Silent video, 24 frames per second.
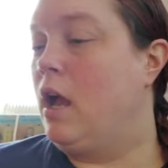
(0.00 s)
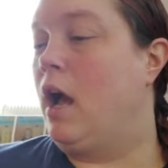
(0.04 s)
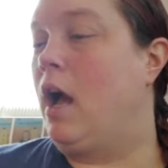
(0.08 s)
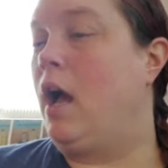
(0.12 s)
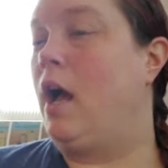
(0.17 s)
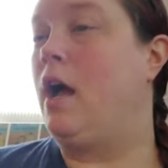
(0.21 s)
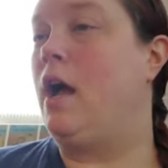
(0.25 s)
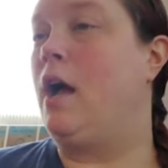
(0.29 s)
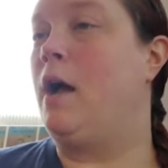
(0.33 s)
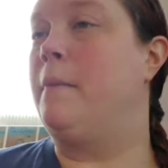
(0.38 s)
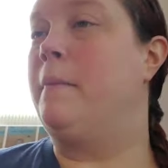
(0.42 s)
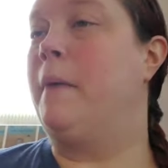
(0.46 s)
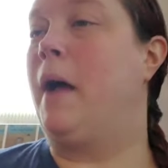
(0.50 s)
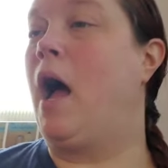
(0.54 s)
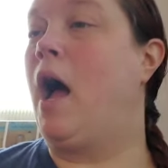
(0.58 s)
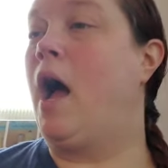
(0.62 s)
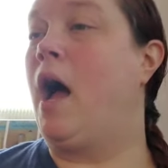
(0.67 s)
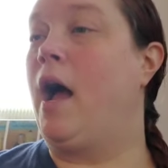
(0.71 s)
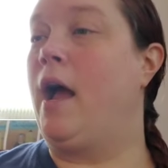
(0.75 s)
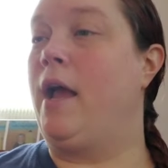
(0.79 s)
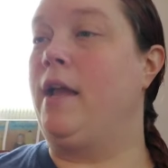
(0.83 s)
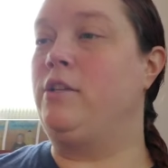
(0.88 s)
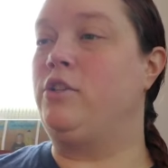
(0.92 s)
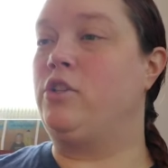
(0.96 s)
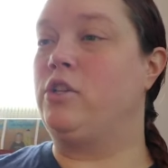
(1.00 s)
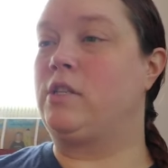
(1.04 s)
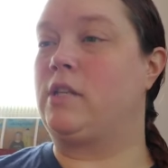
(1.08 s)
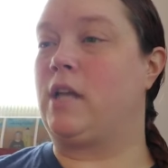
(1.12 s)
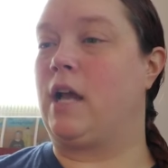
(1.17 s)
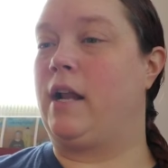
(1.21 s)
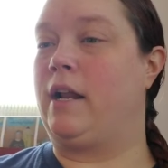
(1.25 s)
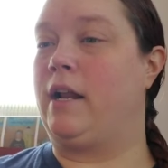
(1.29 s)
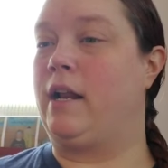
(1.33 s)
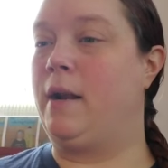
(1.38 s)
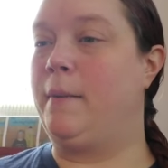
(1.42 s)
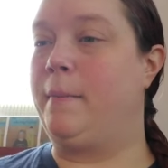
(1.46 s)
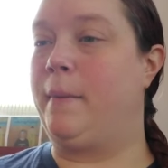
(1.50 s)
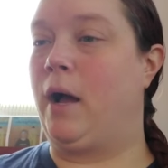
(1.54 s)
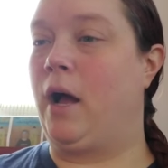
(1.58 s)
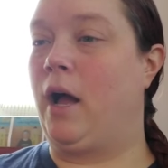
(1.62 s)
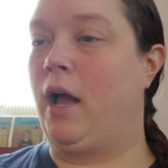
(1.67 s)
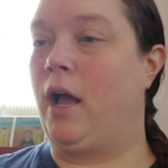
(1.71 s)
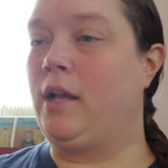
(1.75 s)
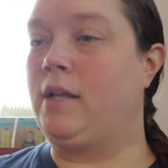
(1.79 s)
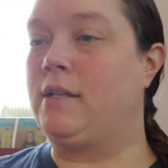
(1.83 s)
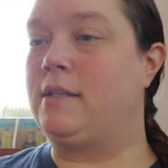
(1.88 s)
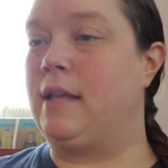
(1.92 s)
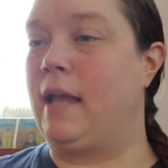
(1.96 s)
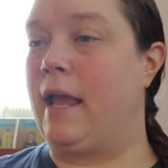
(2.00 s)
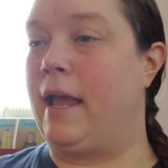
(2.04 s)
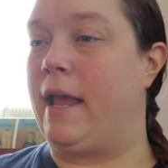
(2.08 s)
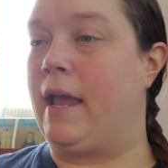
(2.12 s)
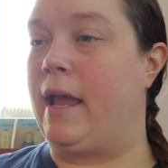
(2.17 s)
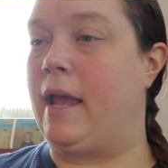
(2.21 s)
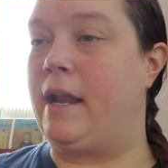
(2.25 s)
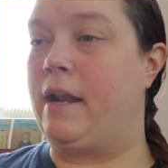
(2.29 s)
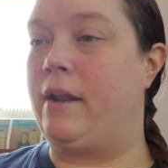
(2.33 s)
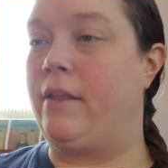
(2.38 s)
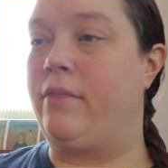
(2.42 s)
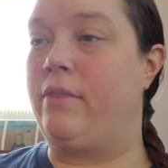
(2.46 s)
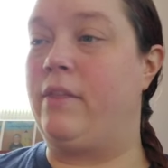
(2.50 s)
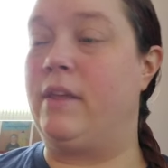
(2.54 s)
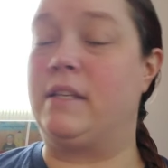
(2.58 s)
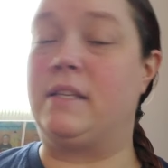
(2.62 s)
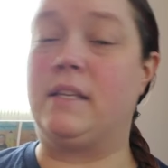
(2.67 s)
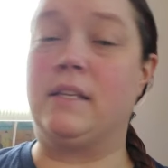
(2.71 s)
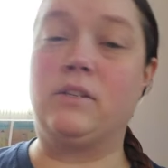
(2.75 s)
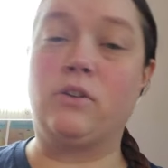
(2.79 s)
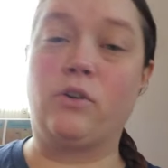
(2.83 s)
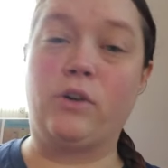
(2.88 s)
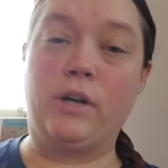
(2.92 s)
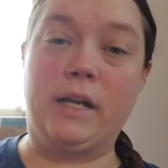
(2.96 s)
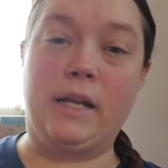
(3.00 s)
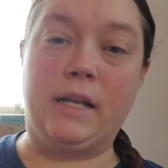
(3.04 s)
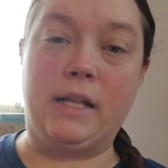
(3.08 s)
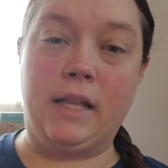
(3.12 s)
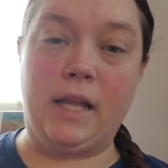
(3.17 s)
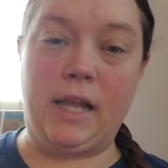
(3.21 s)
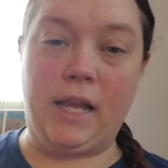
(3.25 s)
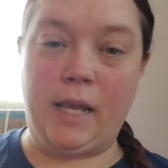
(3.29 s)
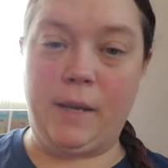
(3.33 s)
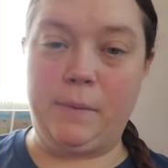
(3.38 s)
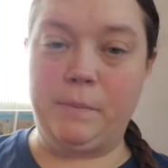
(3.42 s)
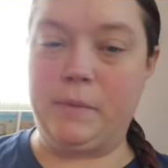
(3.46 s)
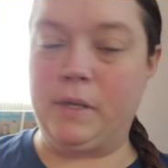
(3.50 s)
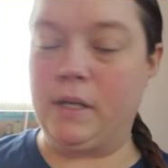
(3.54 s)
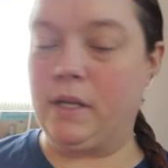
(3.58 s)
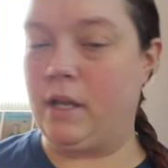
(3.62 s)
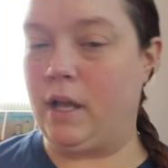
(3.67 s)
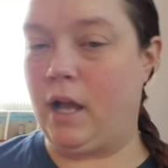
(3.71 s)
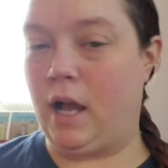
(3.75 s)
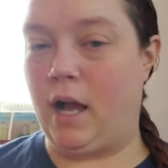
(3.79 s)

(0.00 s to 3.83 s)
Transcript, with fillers: Um, I just got in a box, and this is already claimed.